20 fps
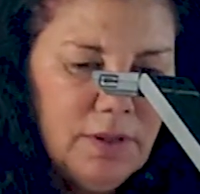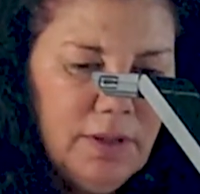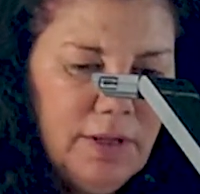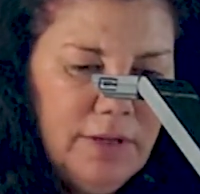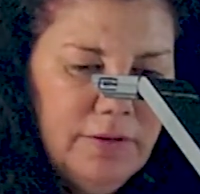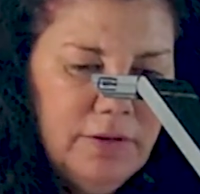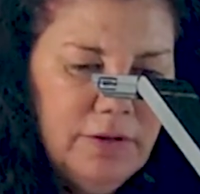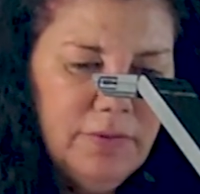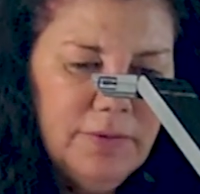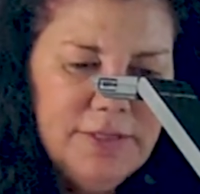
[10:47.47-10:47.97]

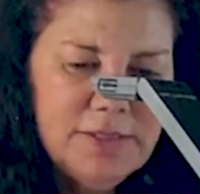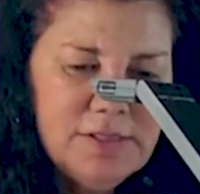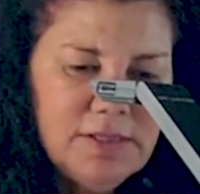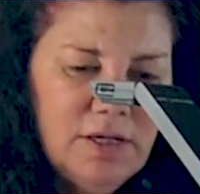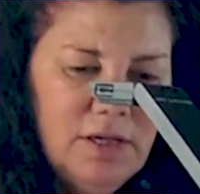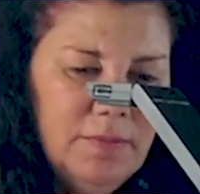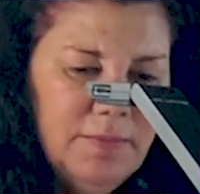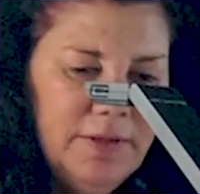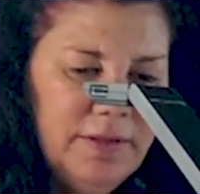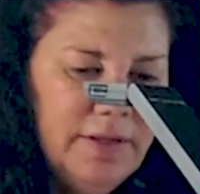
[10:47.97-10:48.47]
And they always
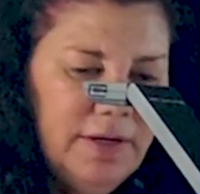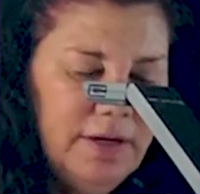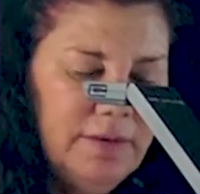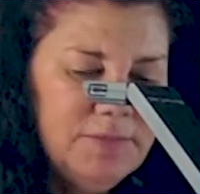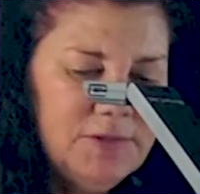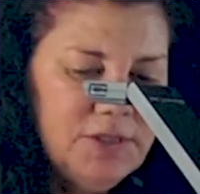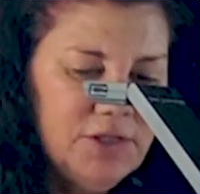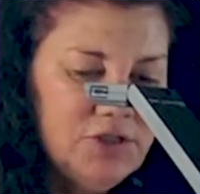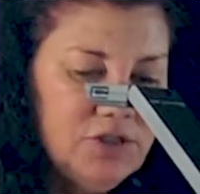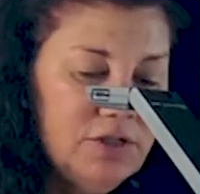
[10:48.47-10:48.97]
tell me that
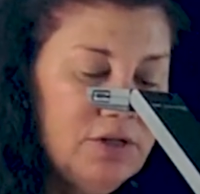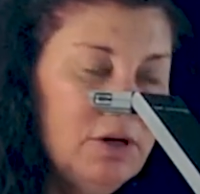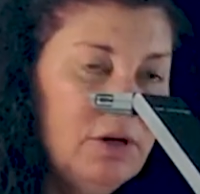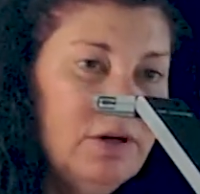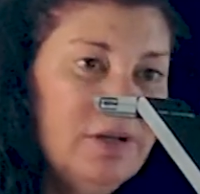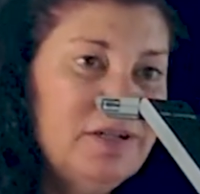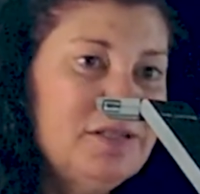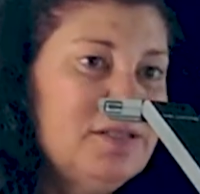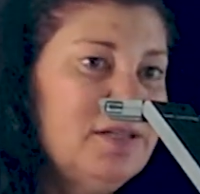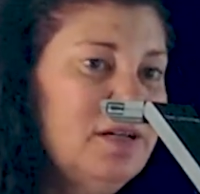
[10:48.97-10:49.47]
I'm such an
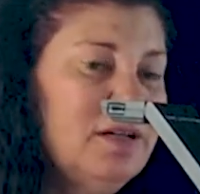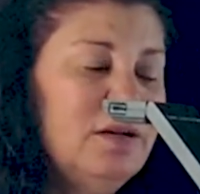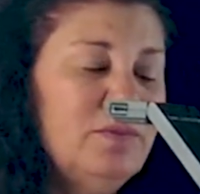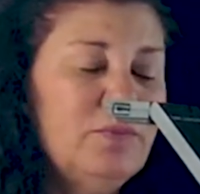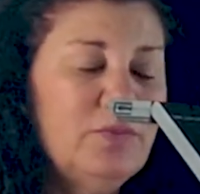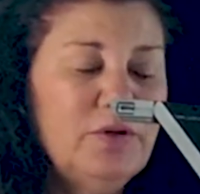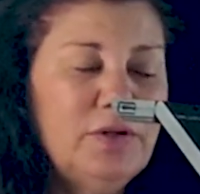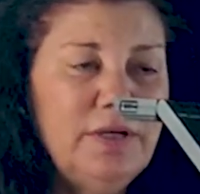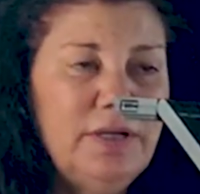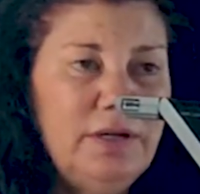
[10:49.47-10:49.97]
artist, and
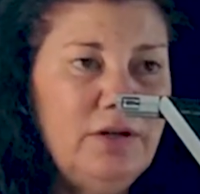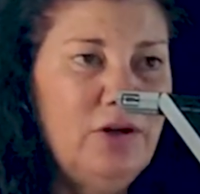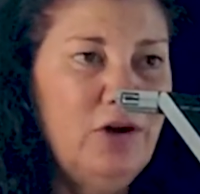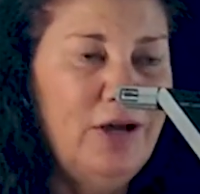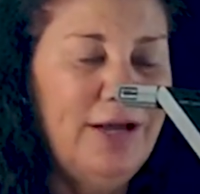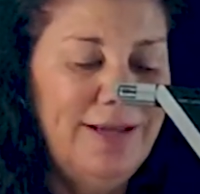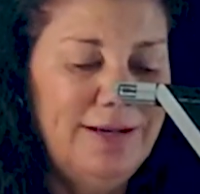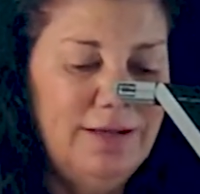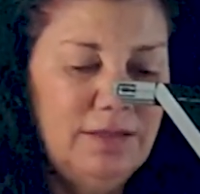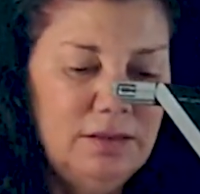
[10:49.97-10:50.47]
I'm really
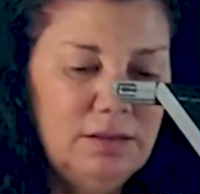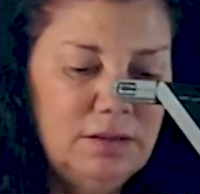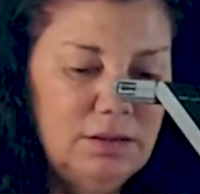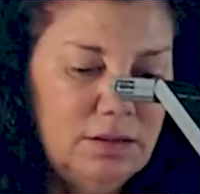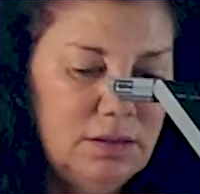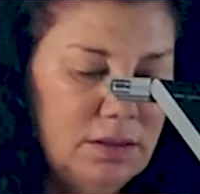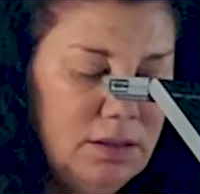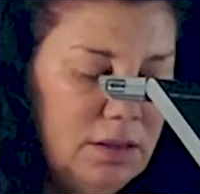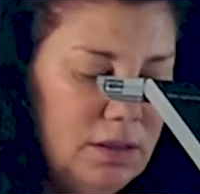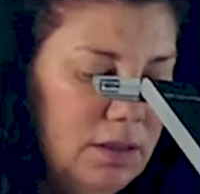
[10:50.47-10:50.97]
not.
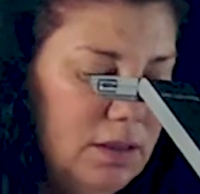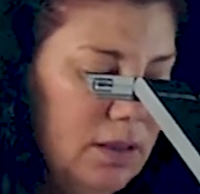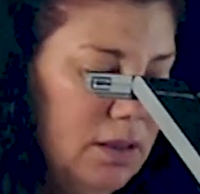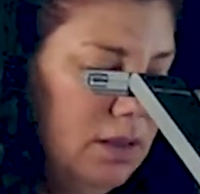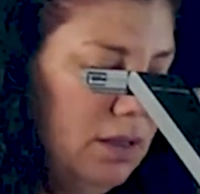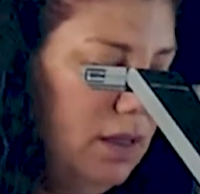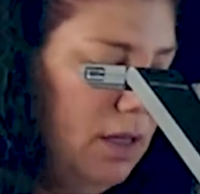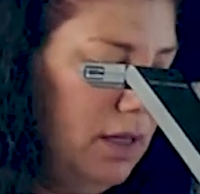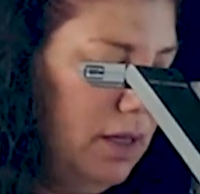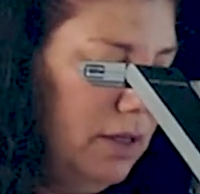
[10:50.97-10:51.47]

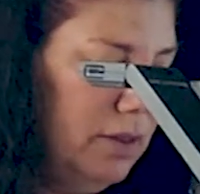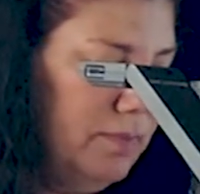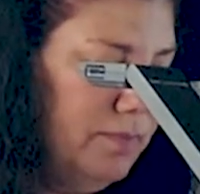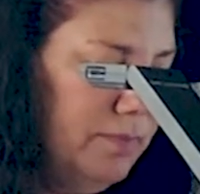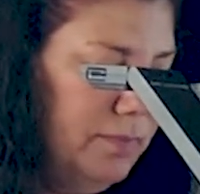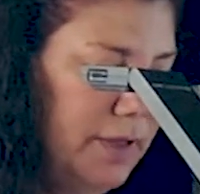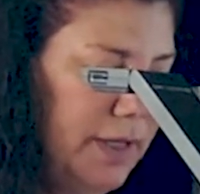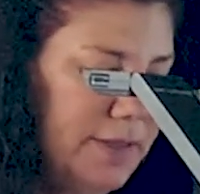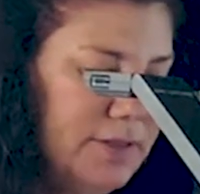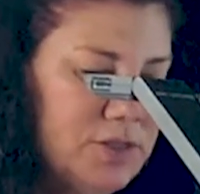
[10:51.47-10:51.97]

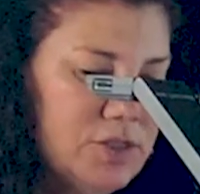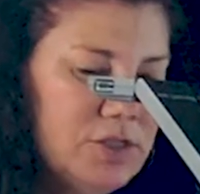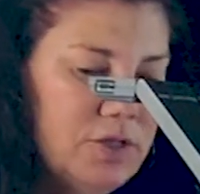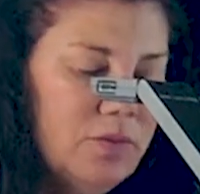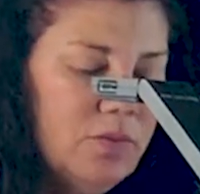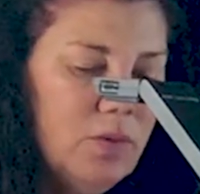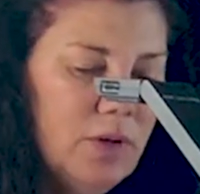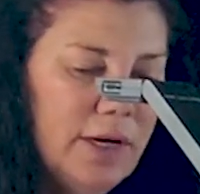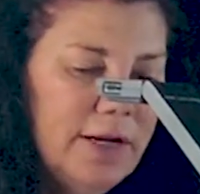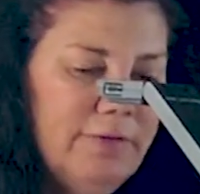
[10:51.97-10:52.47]
And so
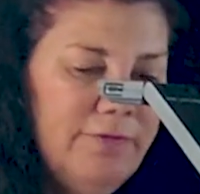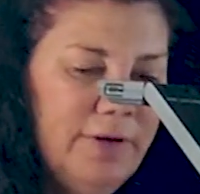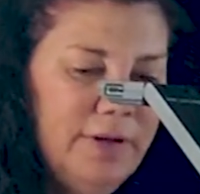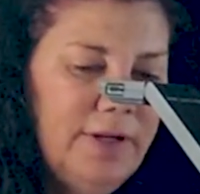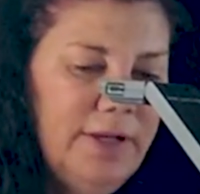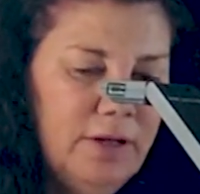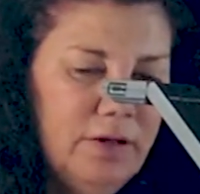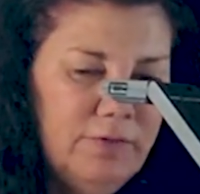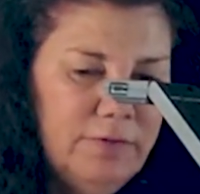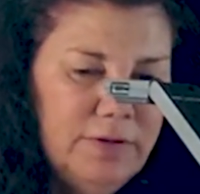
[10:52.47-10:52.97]
what I found
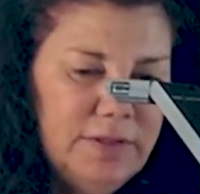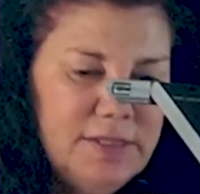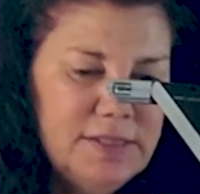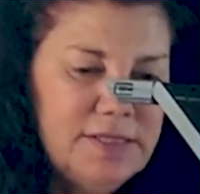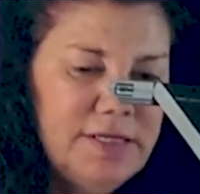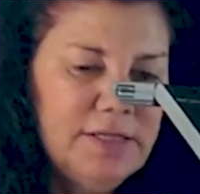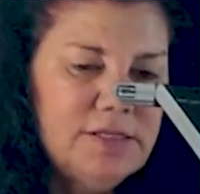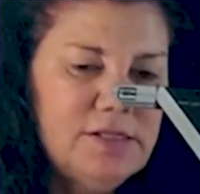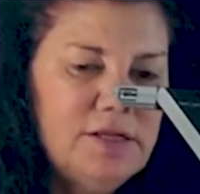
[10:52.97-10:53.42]
helpful is this.